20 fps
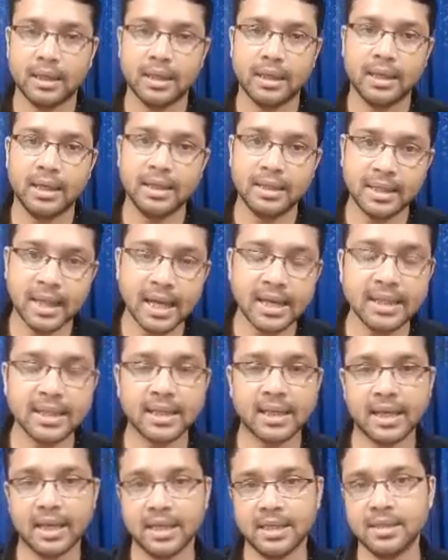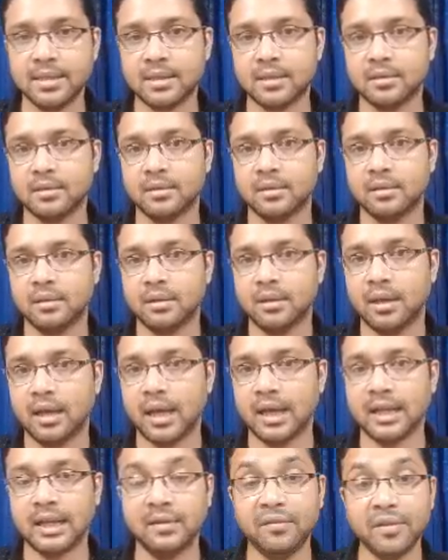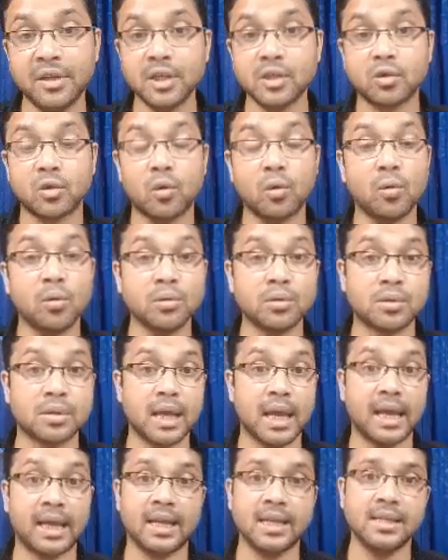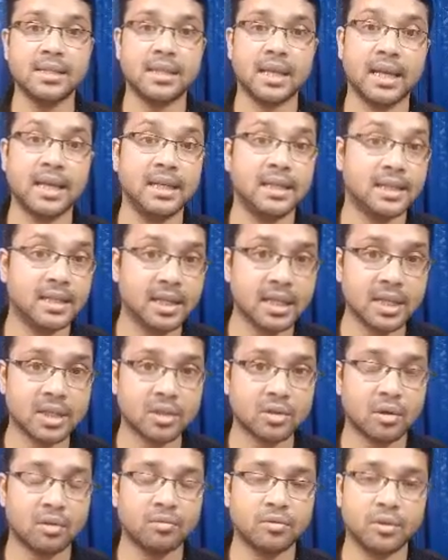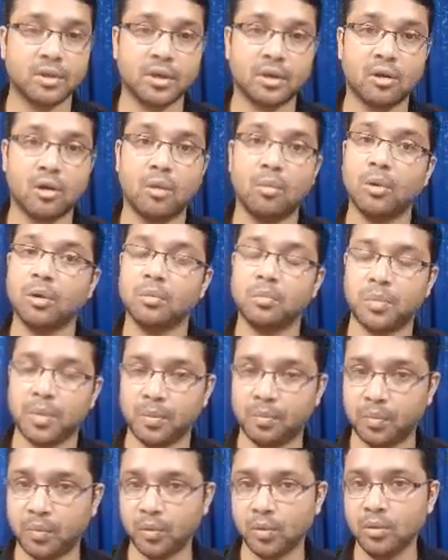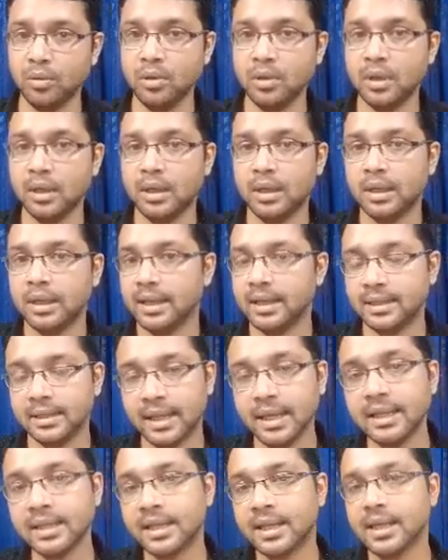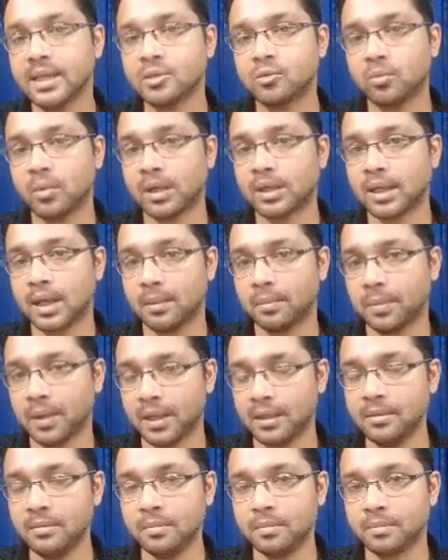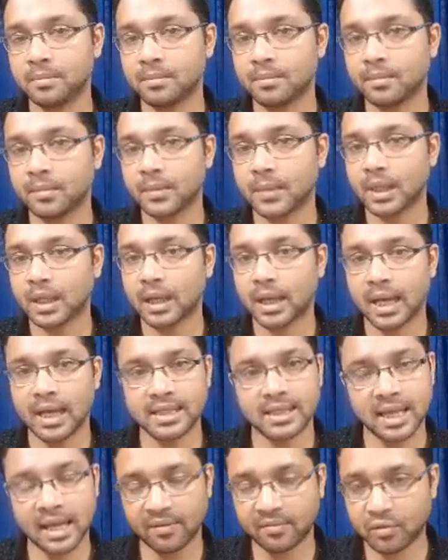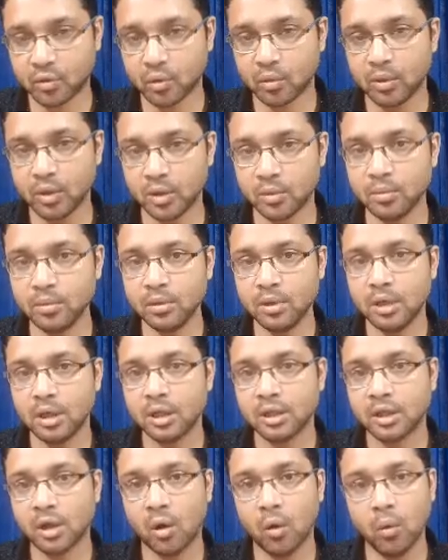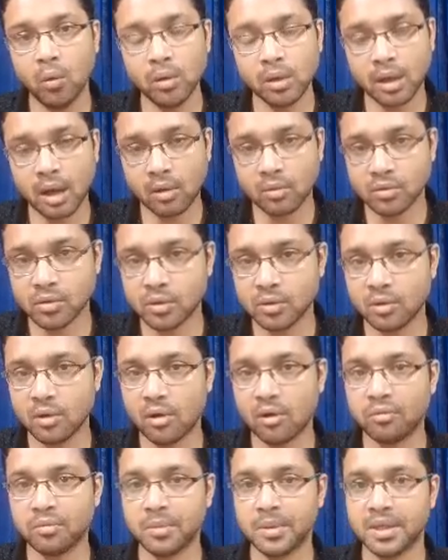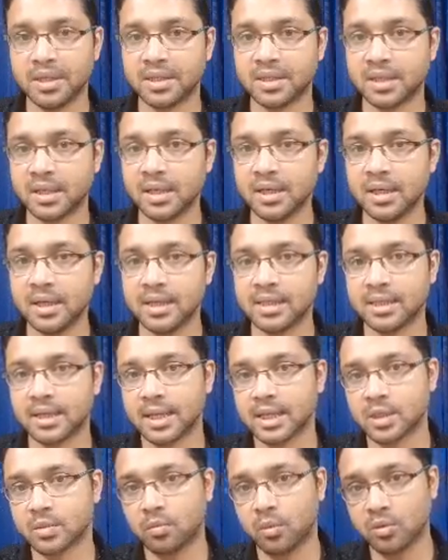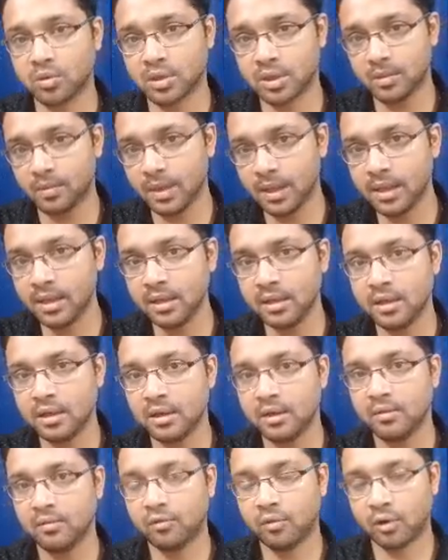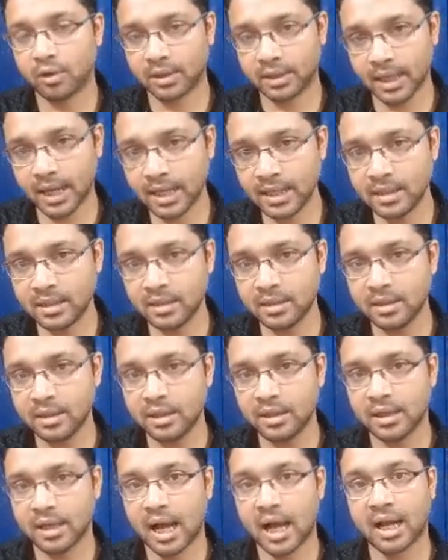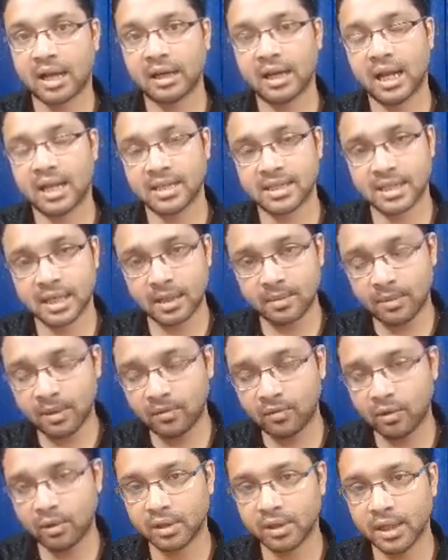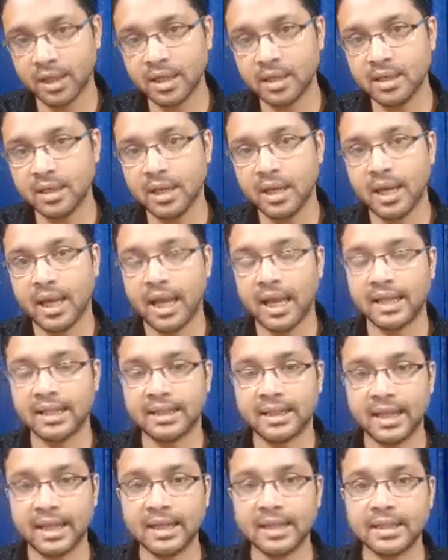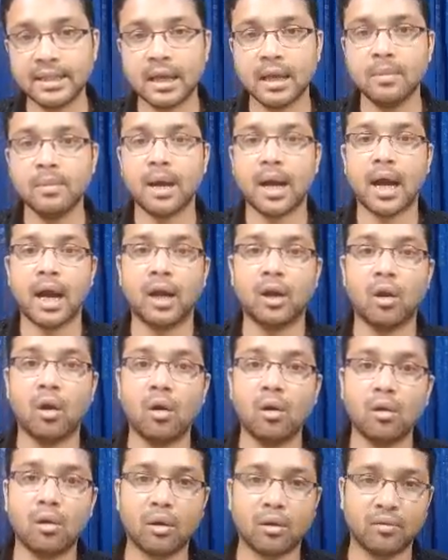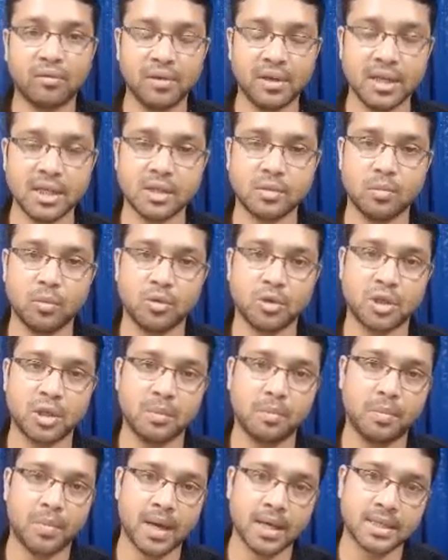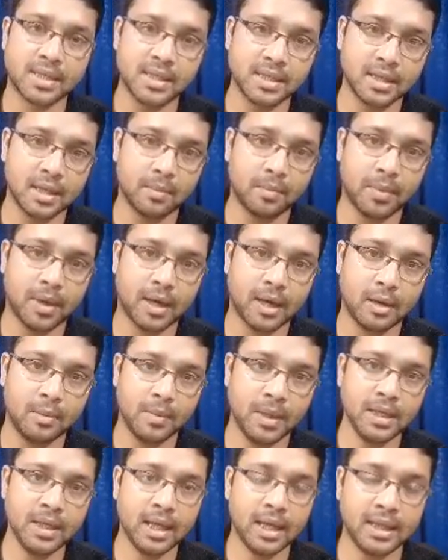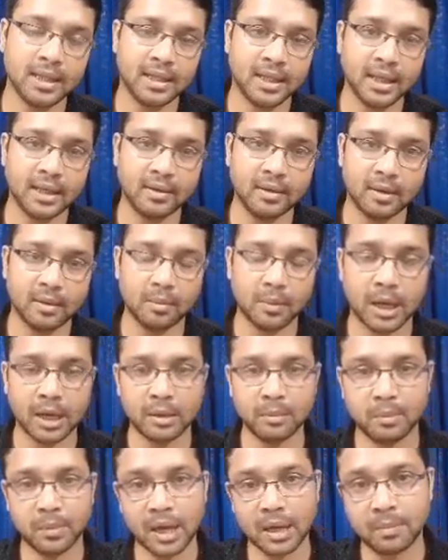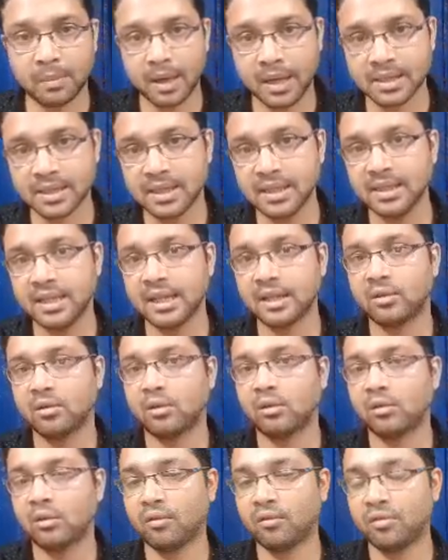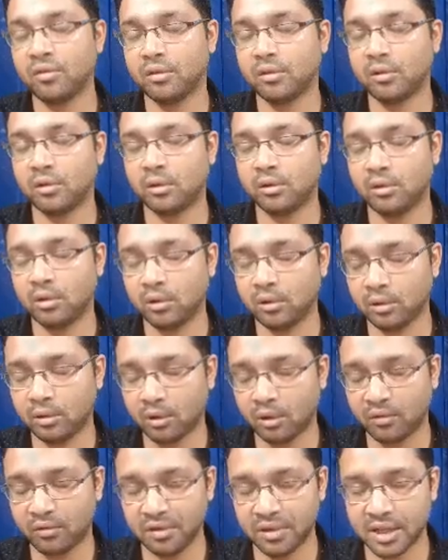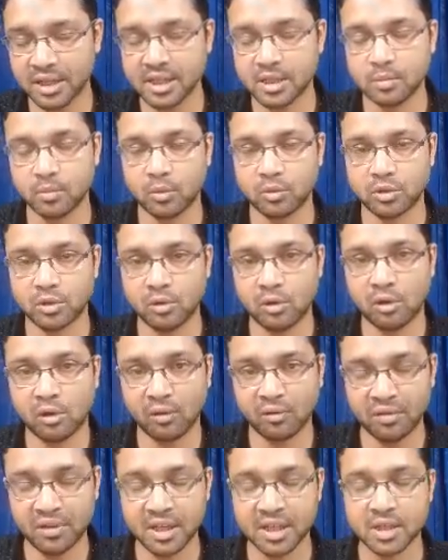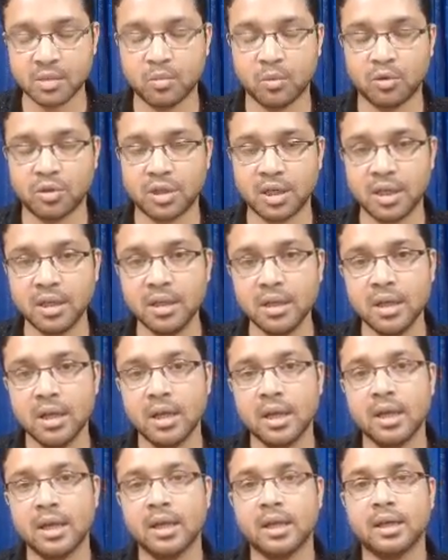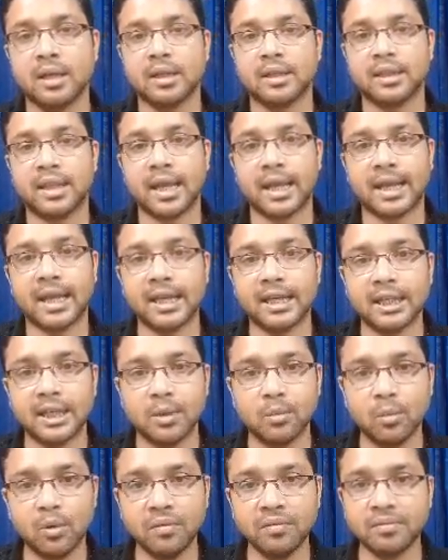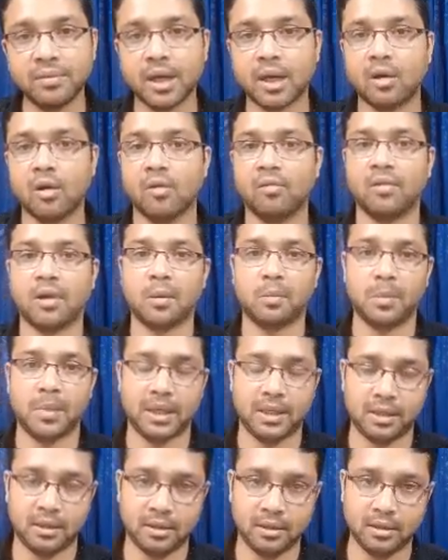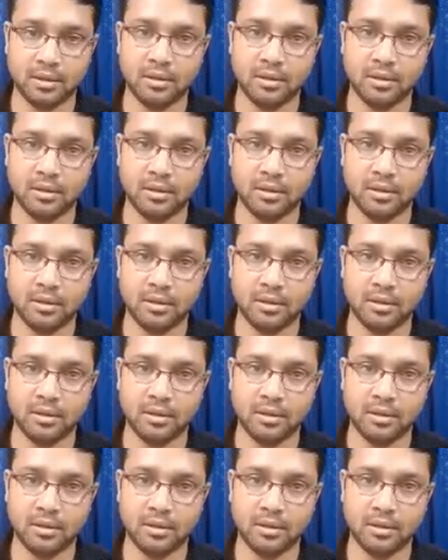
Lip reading: in that case, and if it is goes against the interest of the common people, in that case what happened, as I have told you, the whole council of ministers is responsible for that, are answerable for that, and that time a no confidence motion passed in the parliament, and that and by passing that non confidence motion, no confidence motion, they can remove the government.